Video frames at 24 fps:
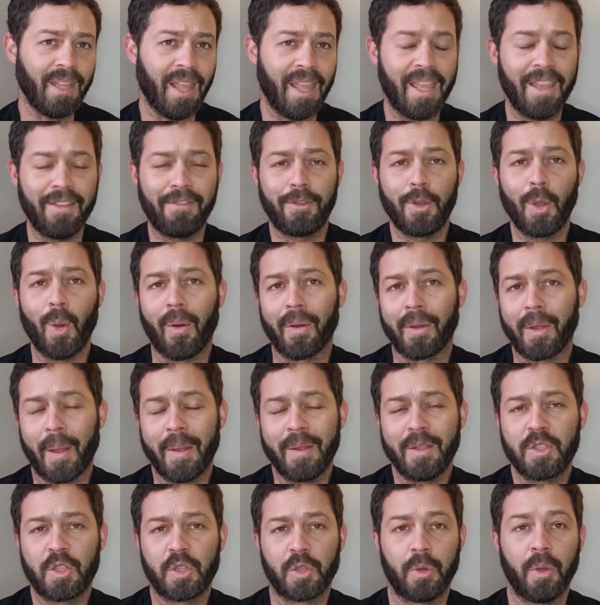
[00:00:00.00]
If you are
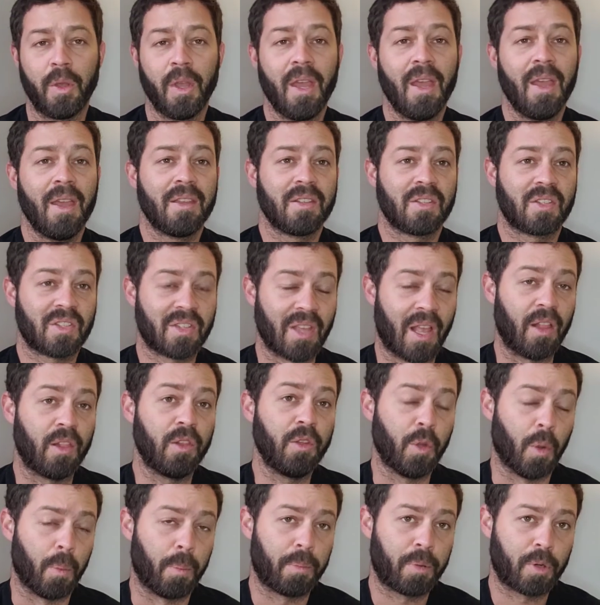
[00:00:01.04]
going to sell
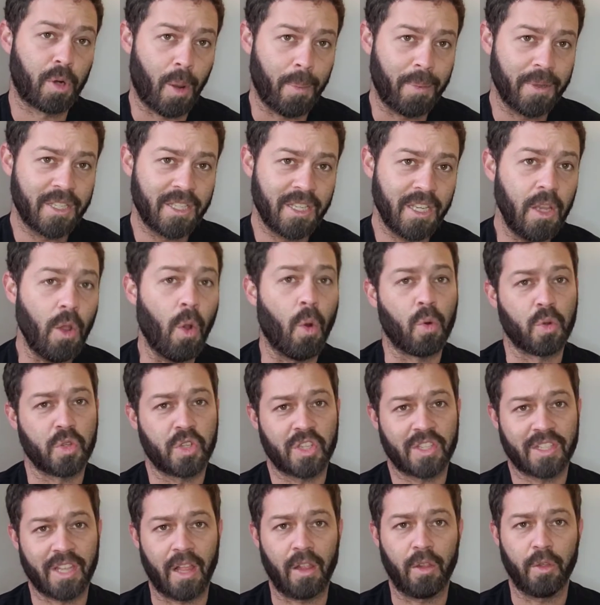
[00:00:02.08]
your property or
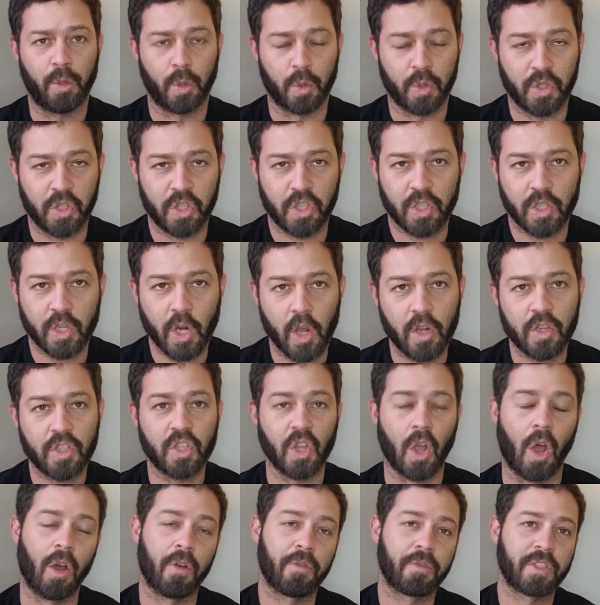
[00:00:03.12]
sell your stocks
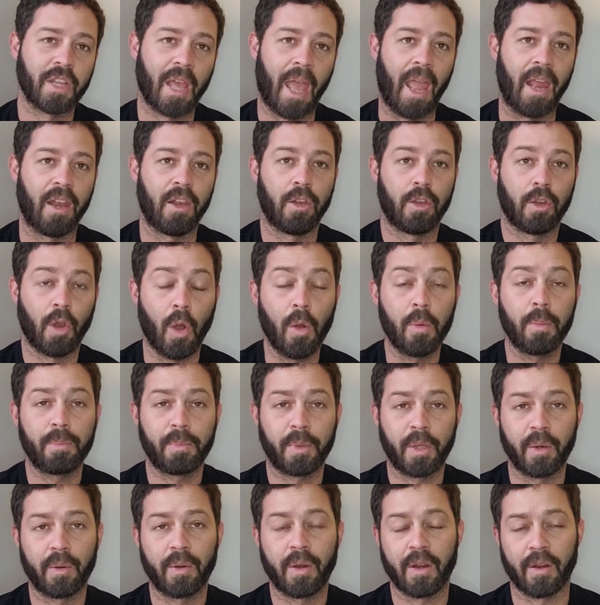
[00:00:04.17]
after a long
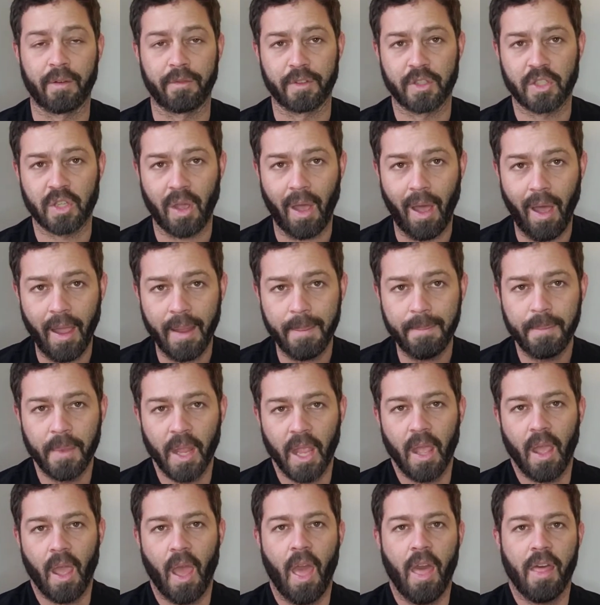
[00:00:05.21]
period of time,
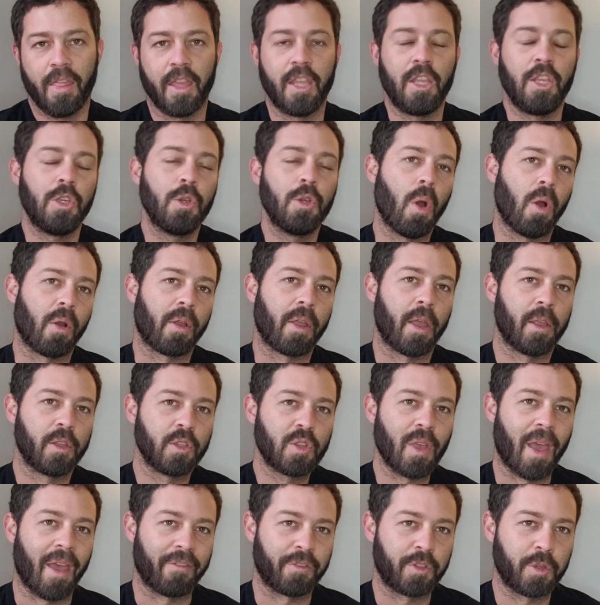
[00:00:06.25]
then going
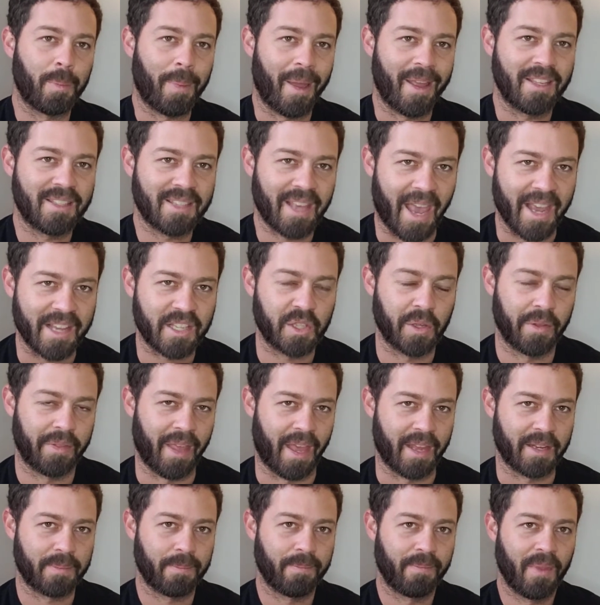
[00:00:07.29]
to have to pay tax on
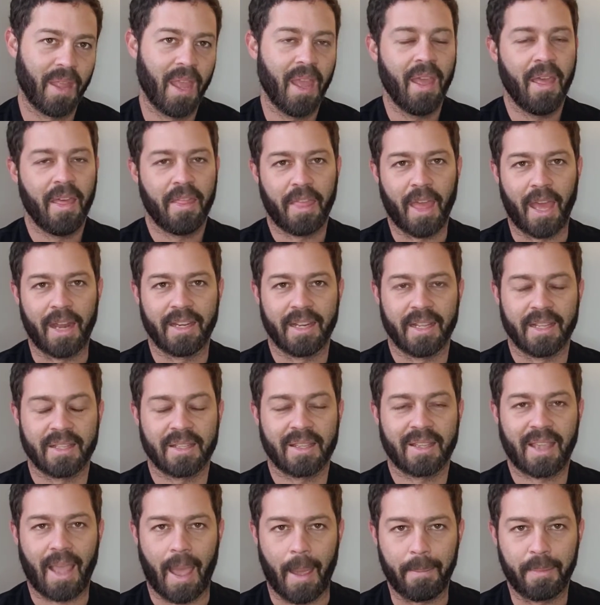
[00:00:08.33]
that. That is
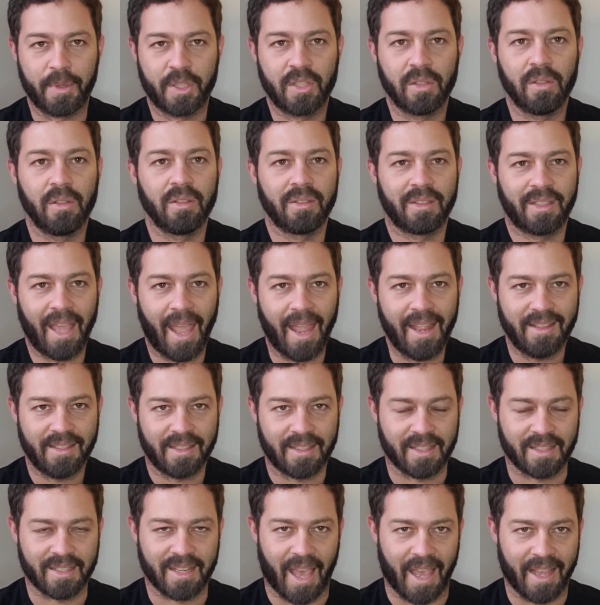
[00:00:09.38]
capital
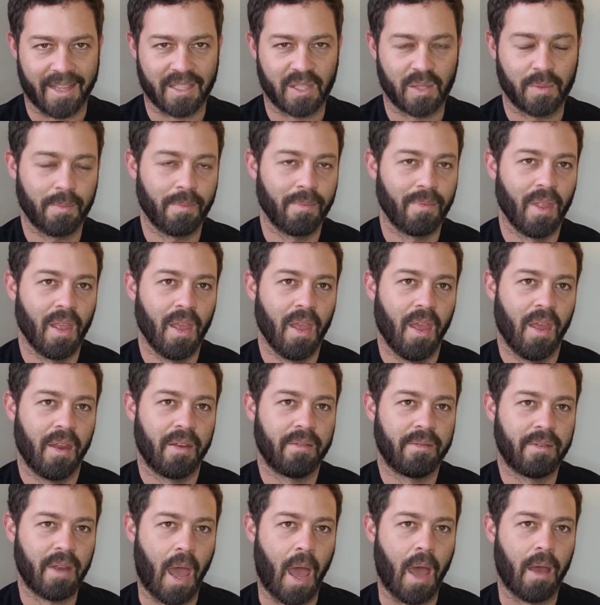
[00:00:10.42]
gains tax.
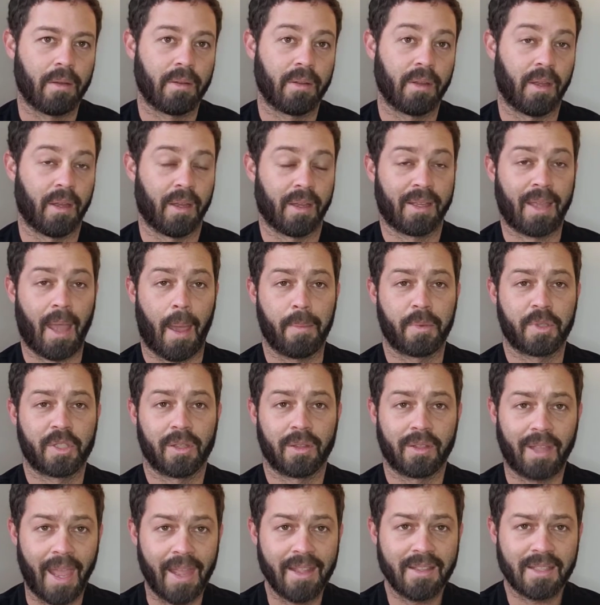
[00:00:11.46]
Now, capital
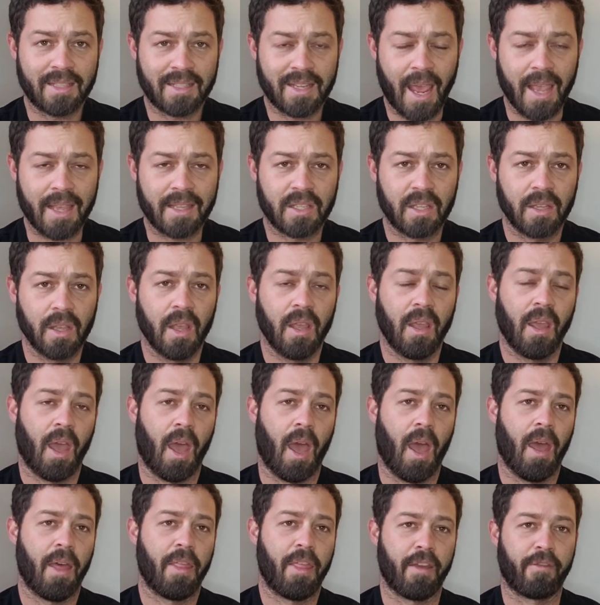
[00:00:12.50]
gains tax,
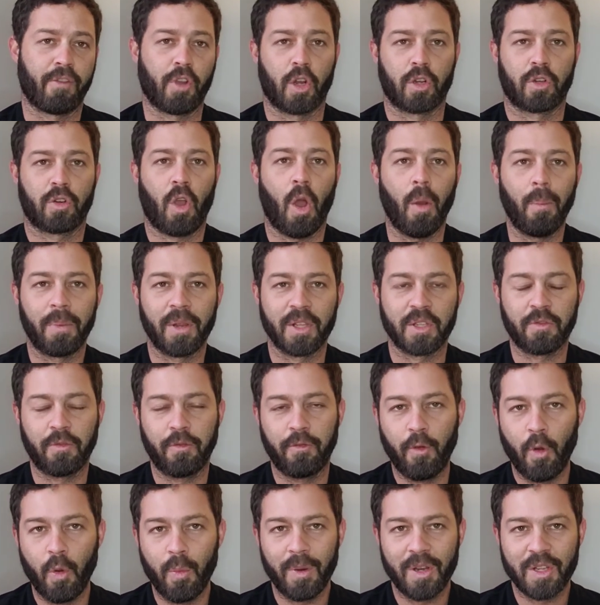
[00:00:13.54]
they've got complex
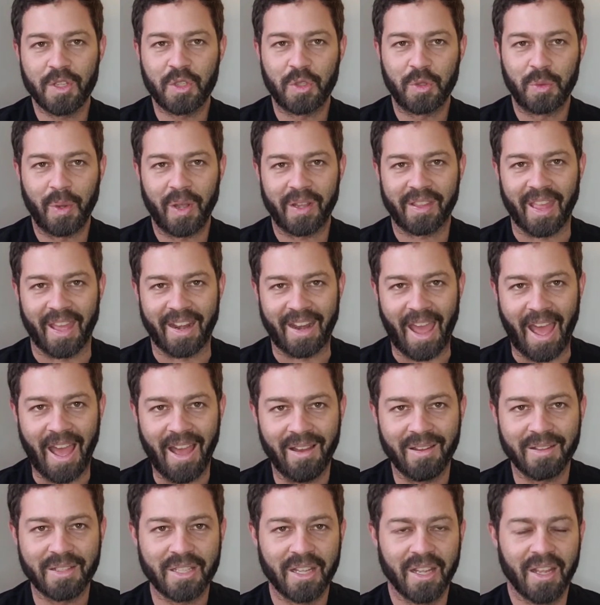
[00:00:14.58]
formulas to work that
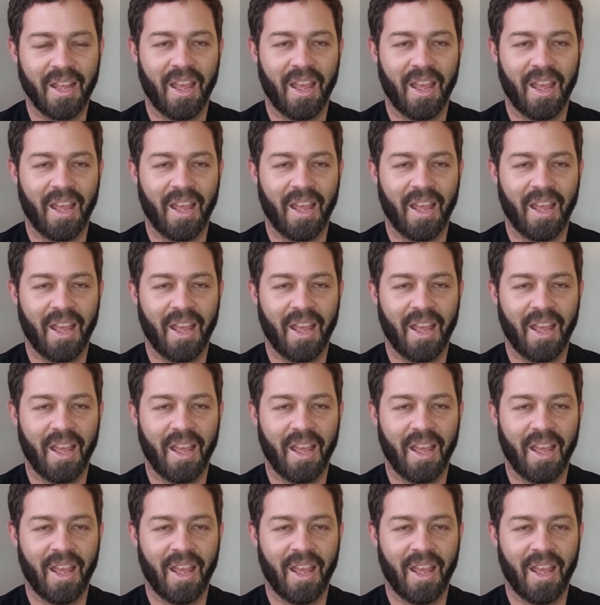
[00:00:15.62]
out.